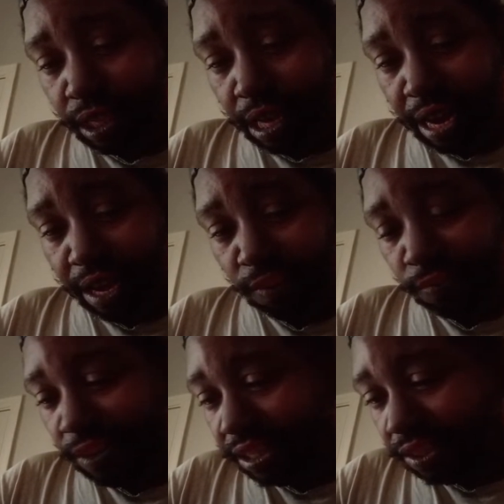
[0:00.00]
And
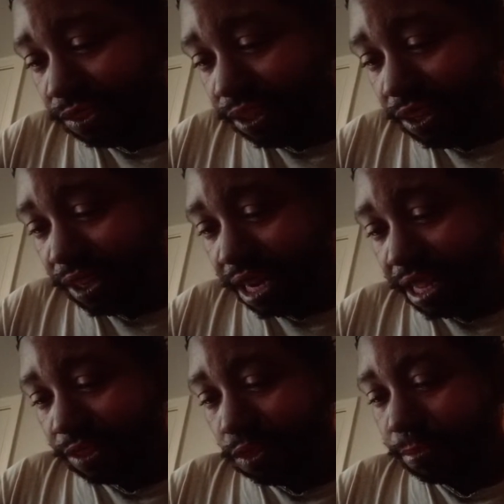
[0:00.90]
originally on
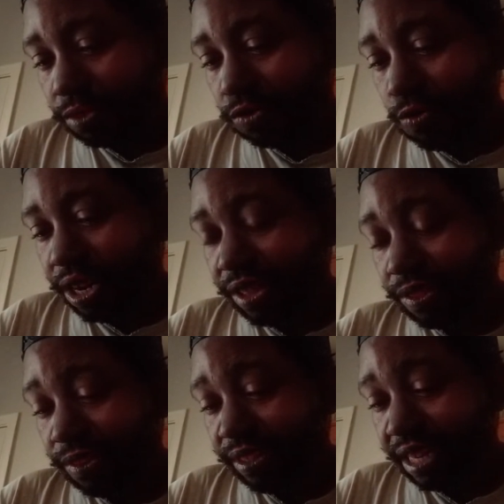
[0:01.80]
October
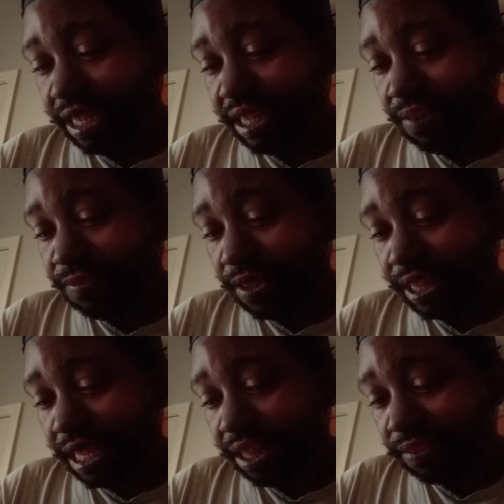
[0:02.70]
23rd,
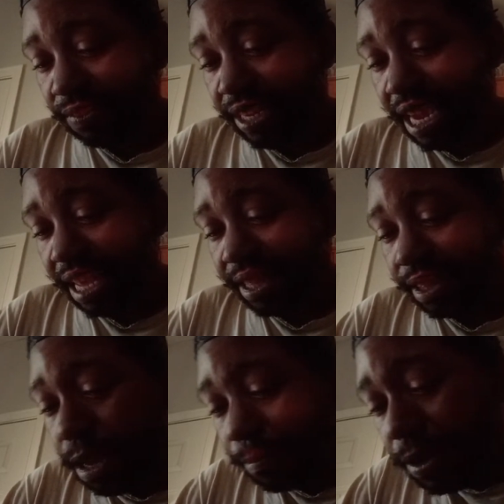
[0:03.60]
1953
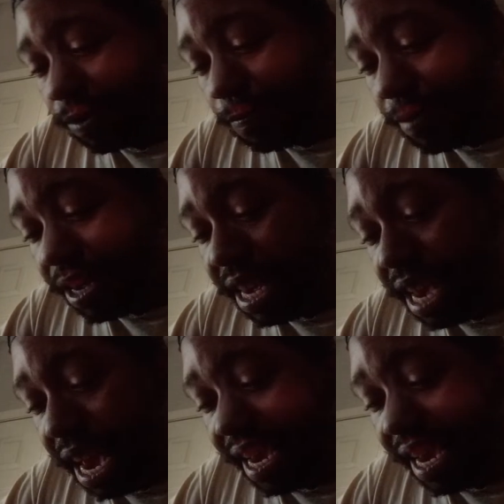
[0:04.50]
as
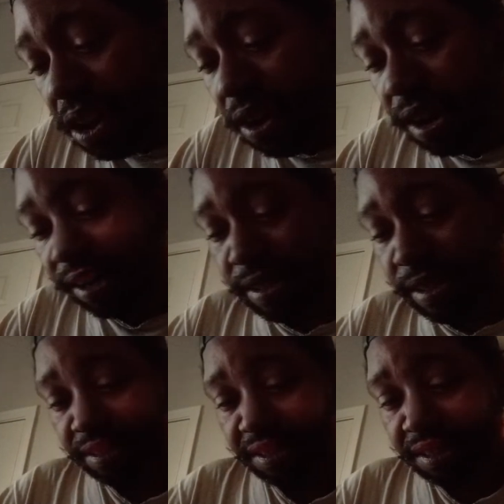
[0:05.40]
WBAR.
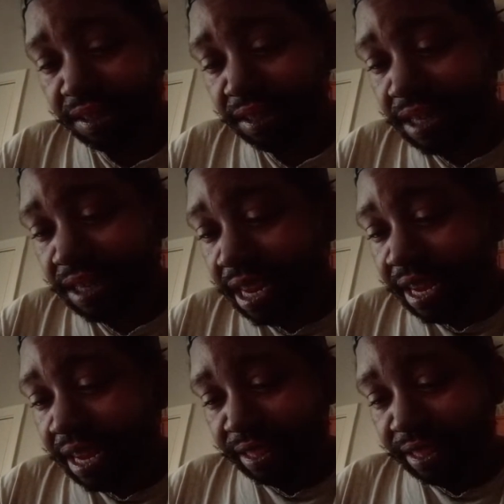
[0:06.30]

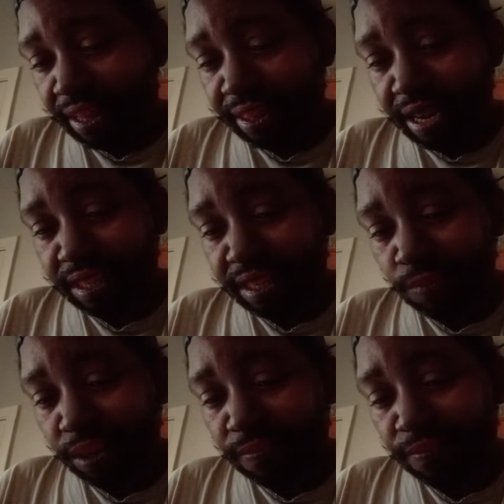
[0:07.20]
The station
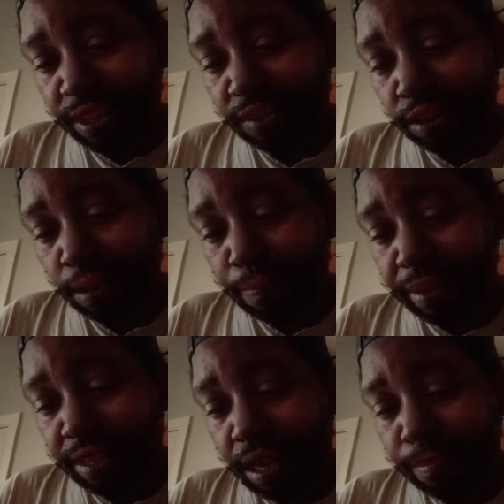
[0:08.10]
would officially
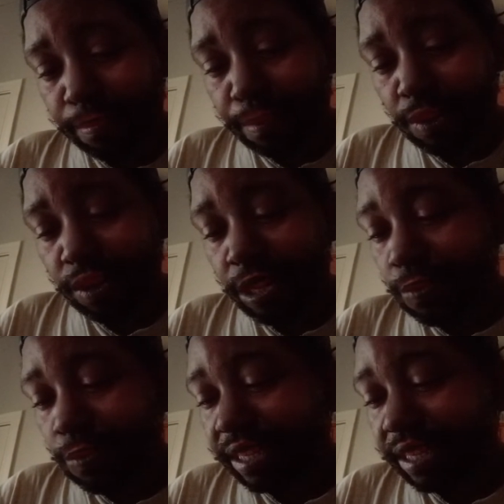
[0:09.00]
become
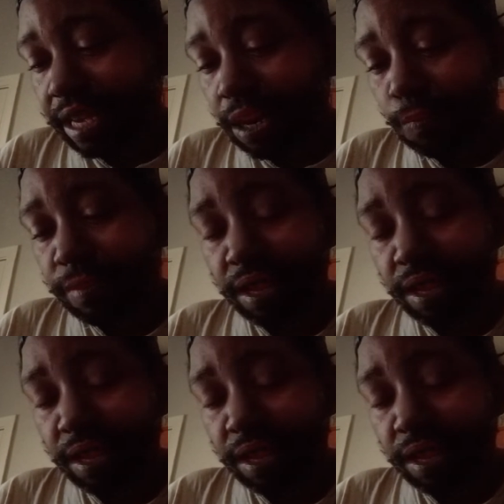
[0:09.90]
WQXM